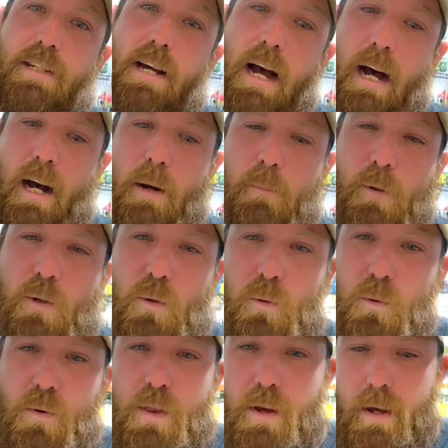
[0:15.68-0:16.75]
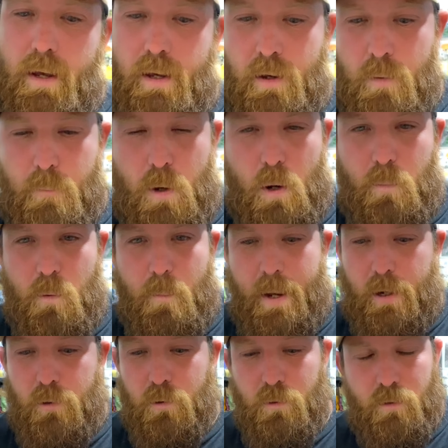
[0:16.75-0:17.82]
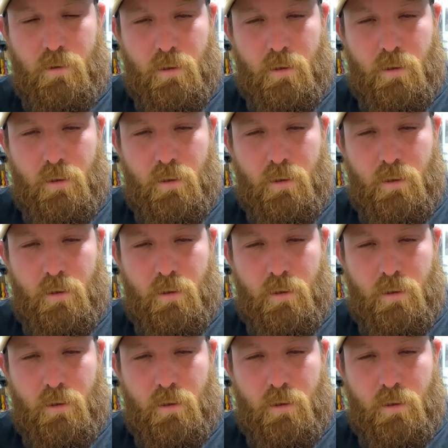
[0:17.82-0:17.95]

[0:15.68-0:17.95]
called the Purple Peril.